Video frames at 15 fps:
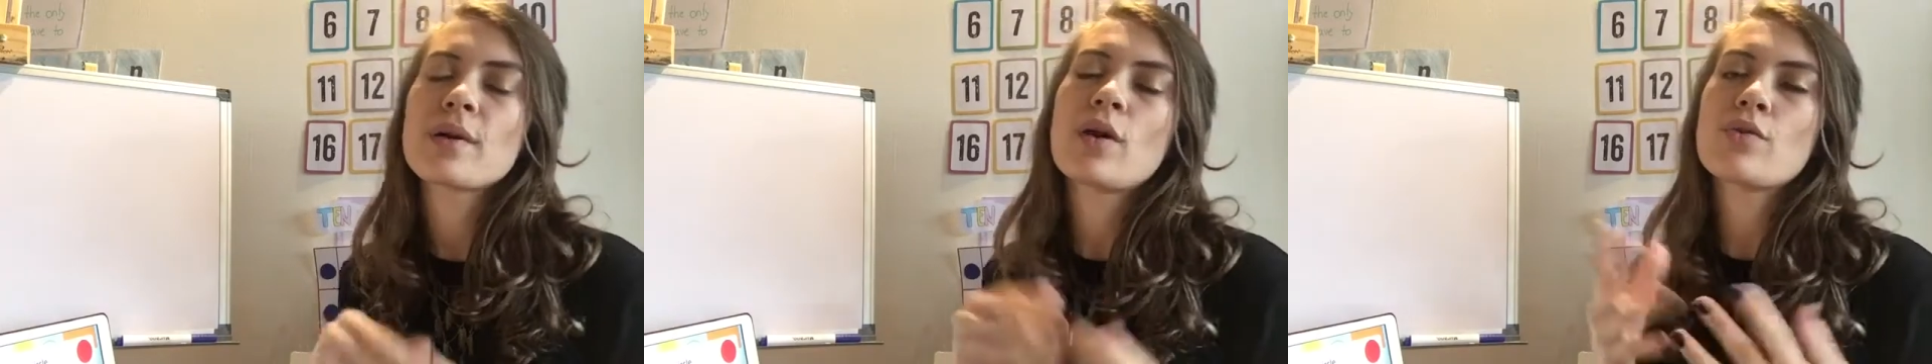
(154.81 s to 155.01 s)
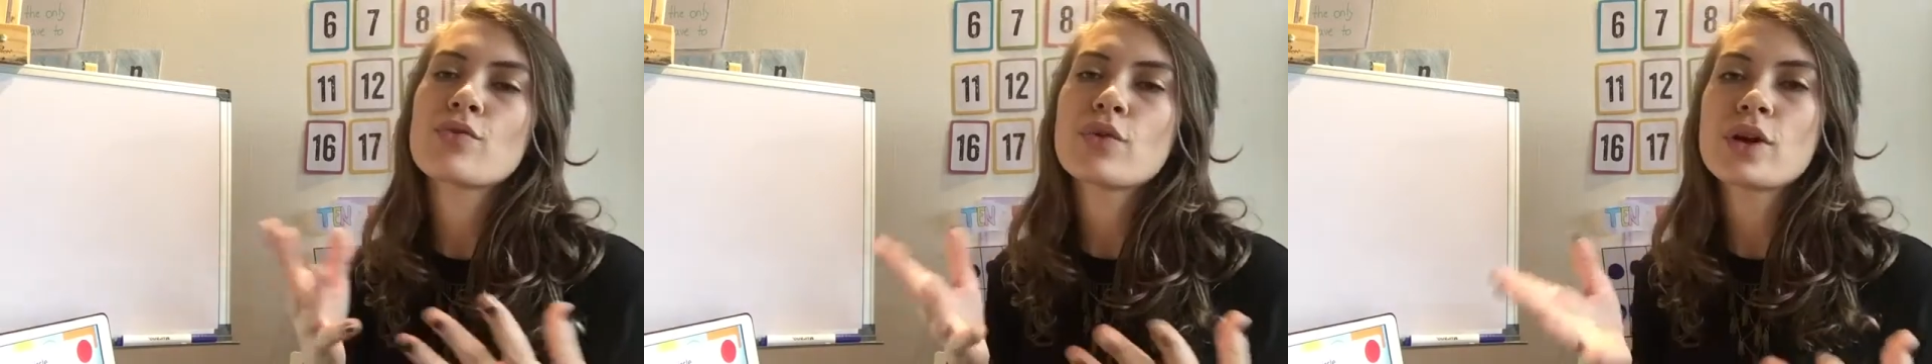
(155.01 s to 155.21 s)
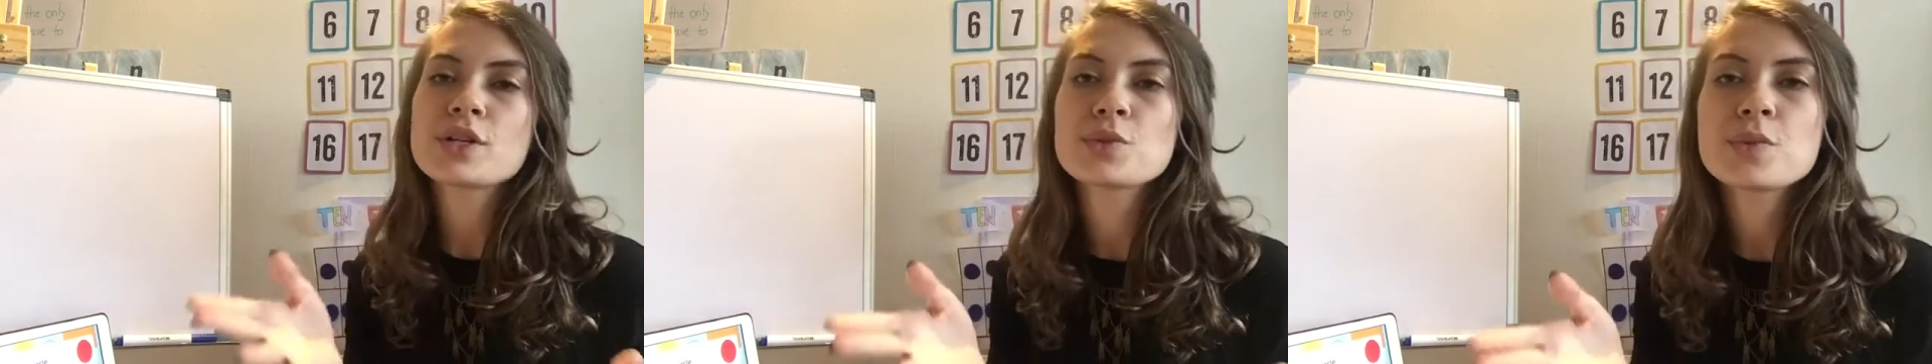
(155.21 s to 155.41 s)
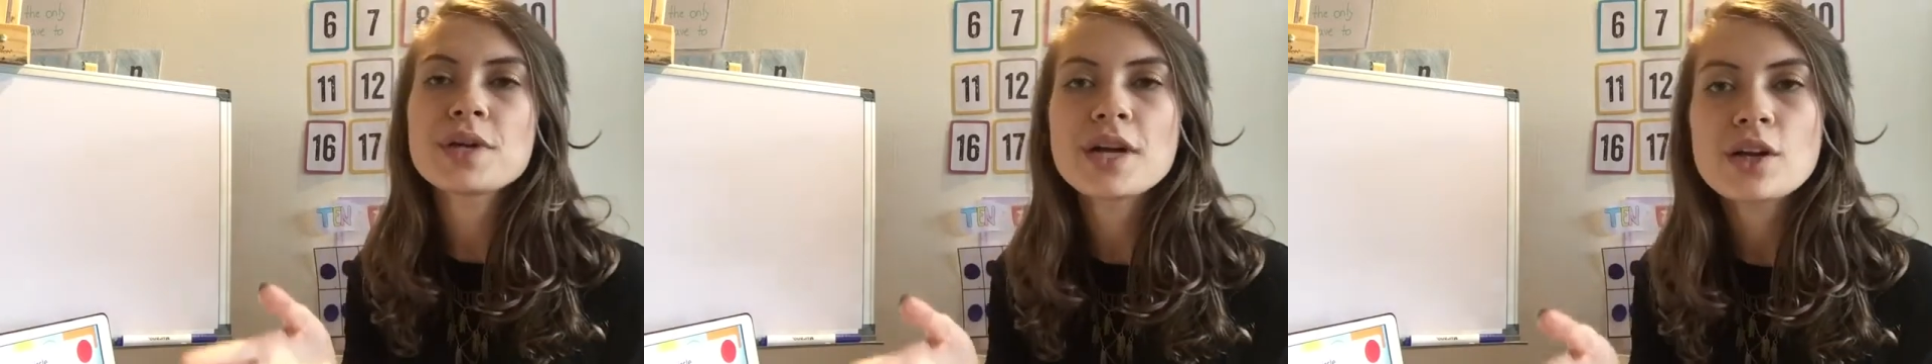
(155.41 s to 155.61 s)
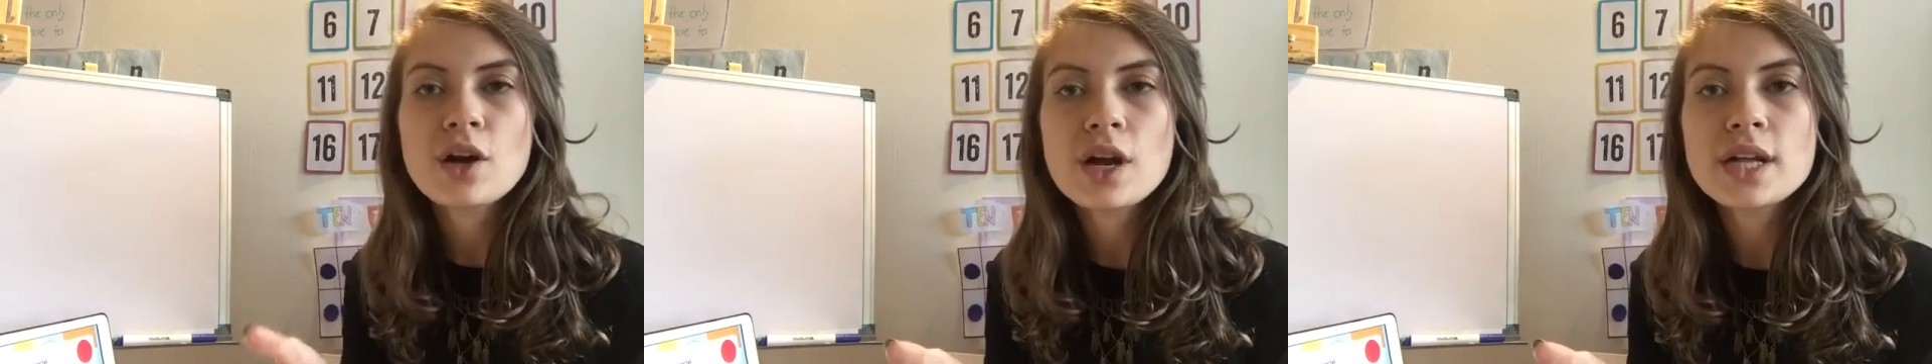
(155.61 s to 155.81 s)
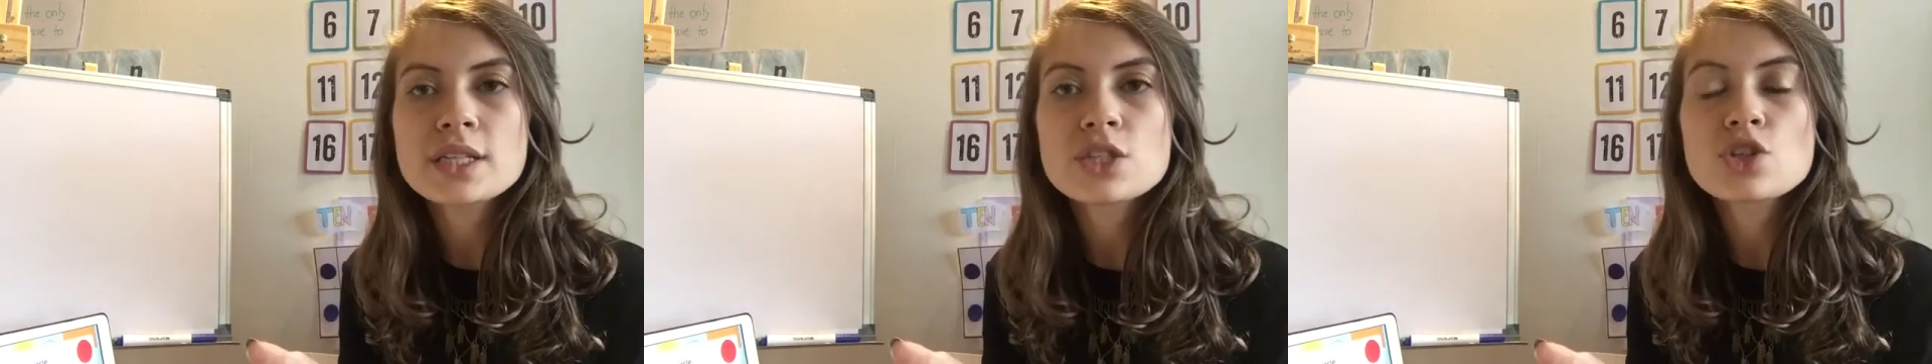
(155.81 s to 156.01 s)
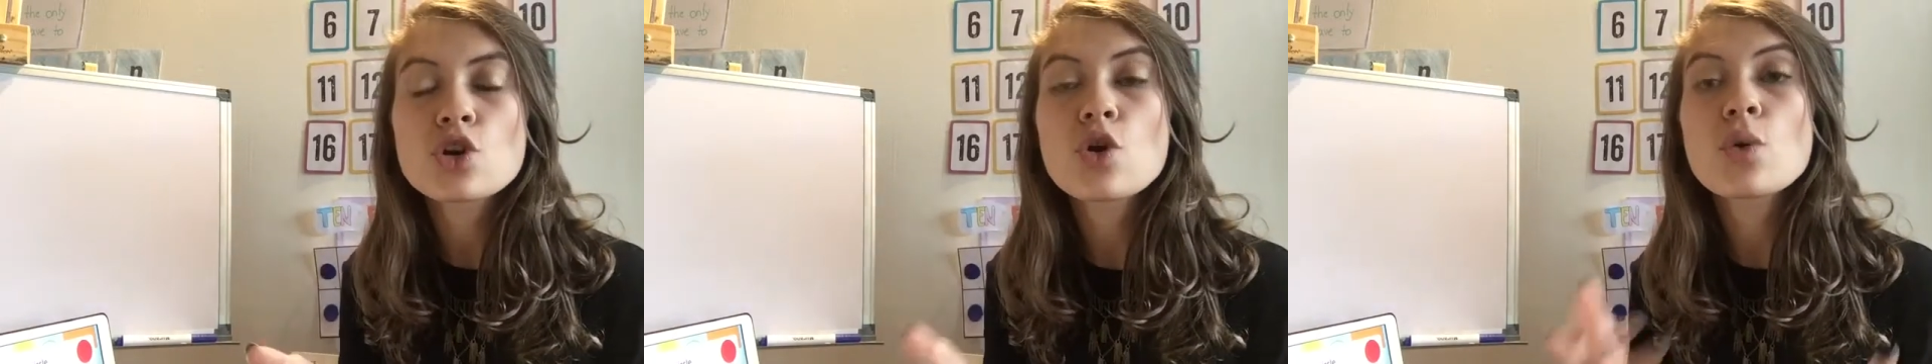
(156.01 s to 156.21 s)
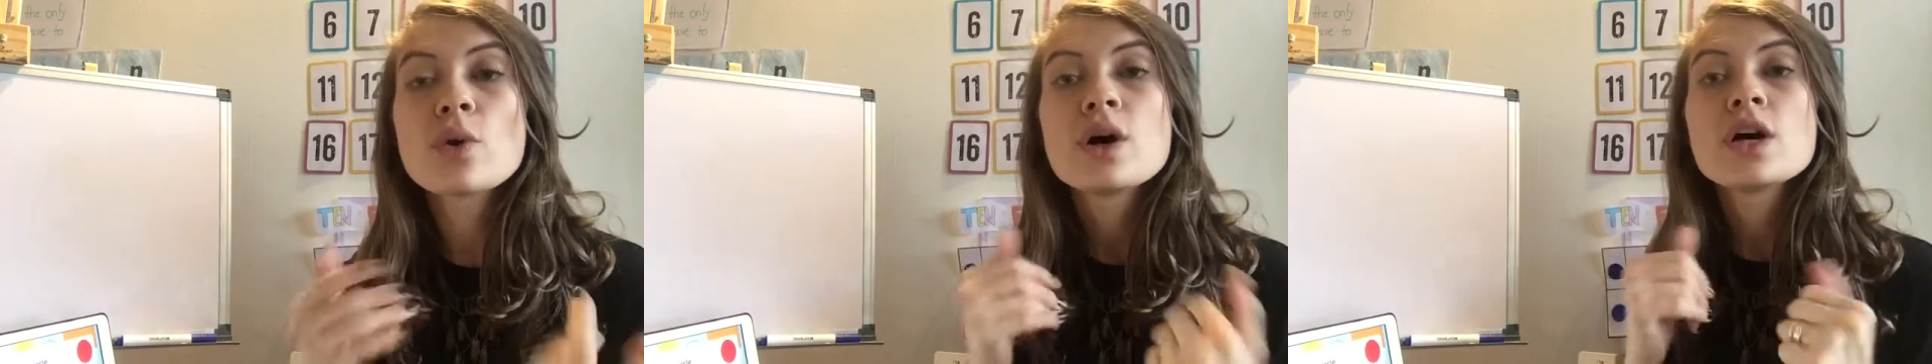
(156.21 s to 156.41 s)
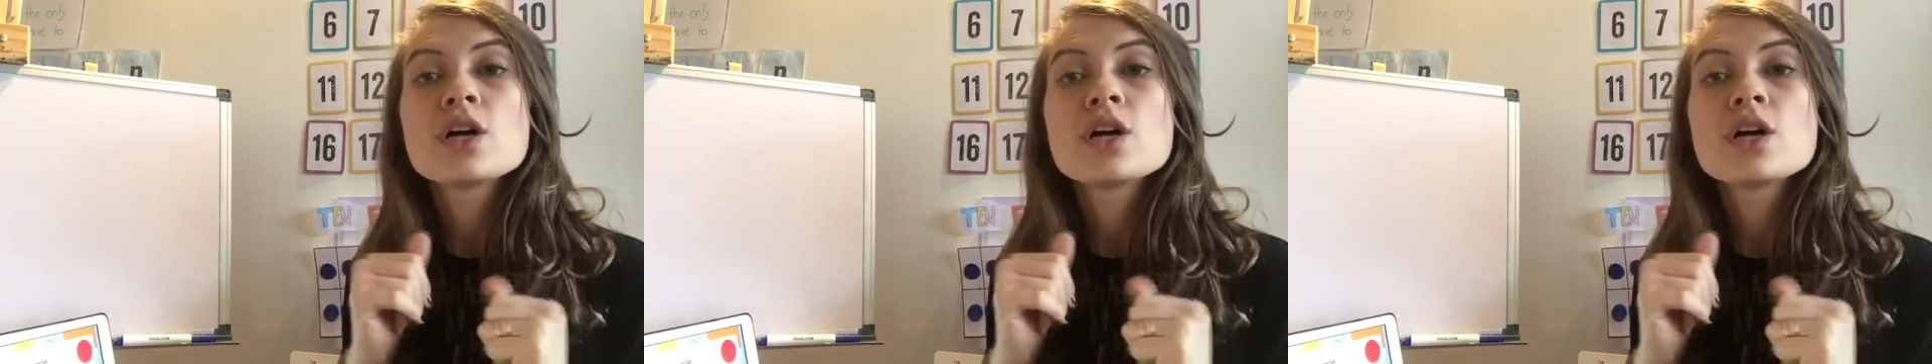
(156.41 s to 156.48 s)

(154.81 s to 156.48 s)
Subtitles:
of course we are not at school,